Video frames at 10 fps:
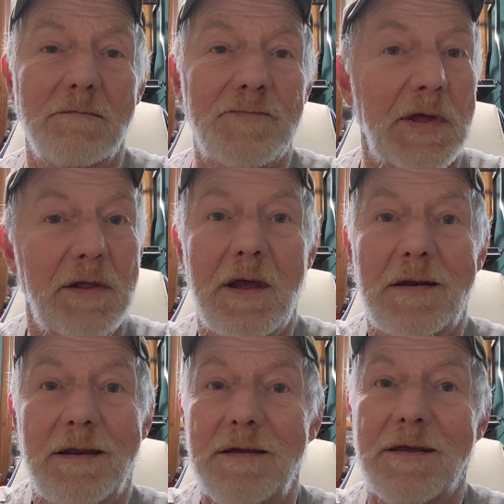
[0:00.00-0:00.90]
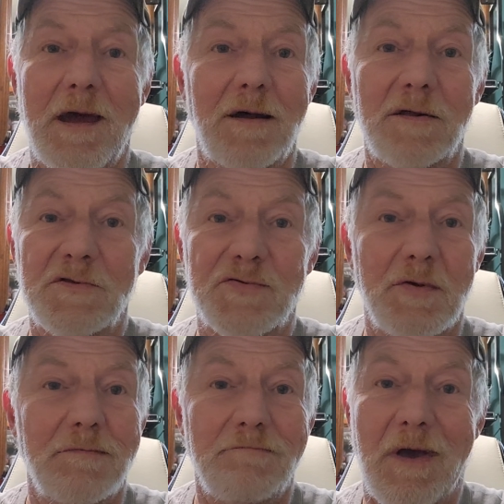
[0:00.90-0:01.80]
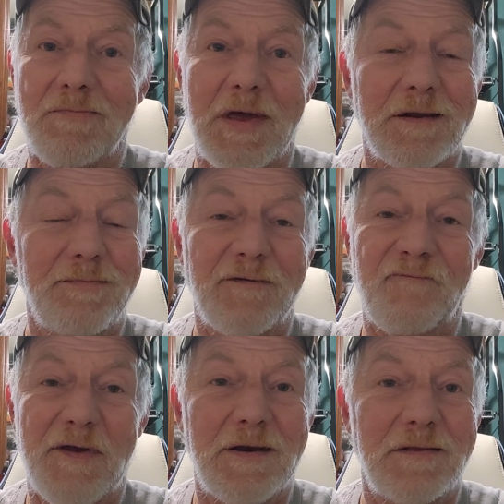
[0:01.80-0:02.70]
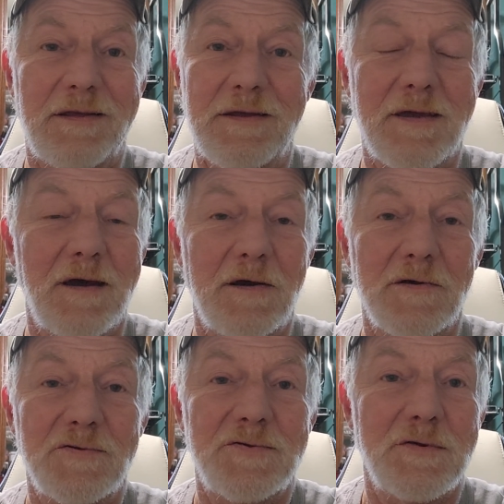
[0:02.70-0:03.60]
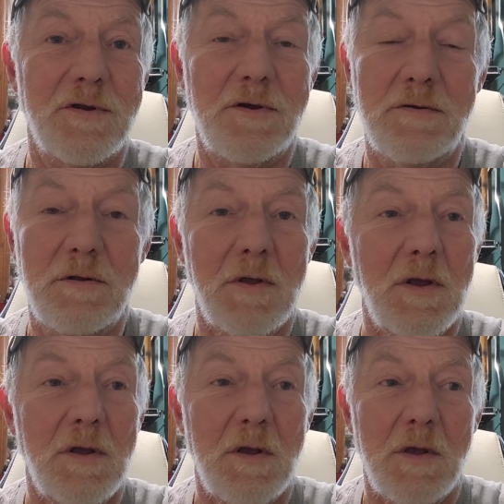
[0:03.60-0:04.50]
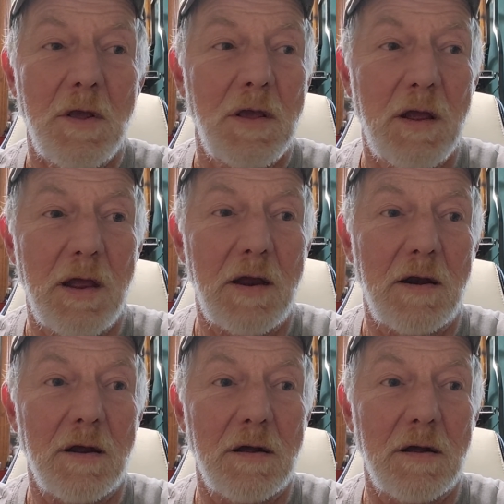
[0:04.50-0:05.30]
then you had decals. I'm not a big fan of decals, and